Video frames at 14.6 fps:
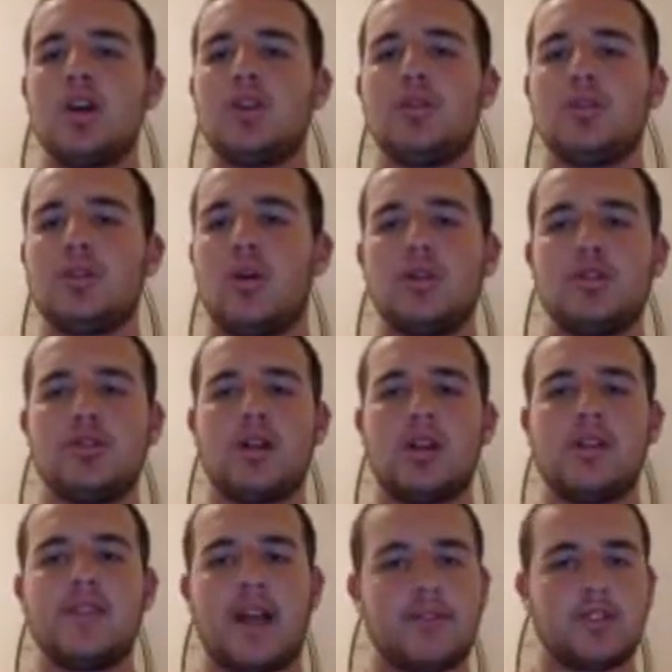you don't
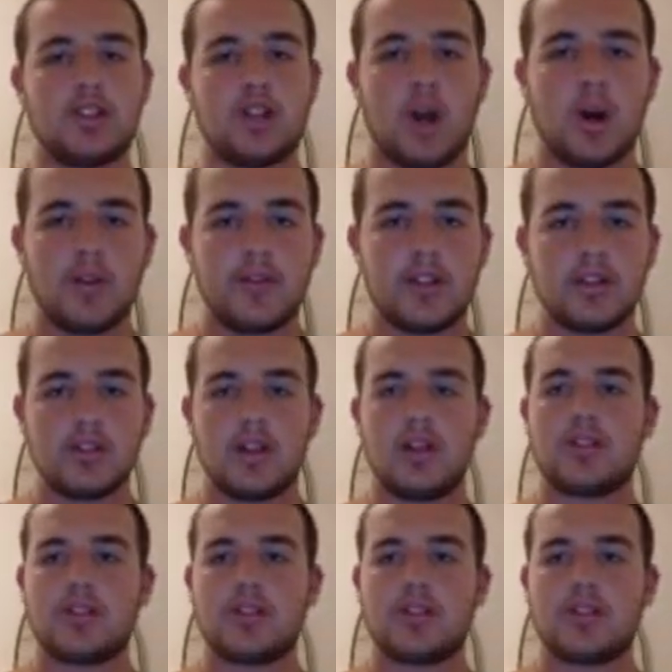even have to go over your notes.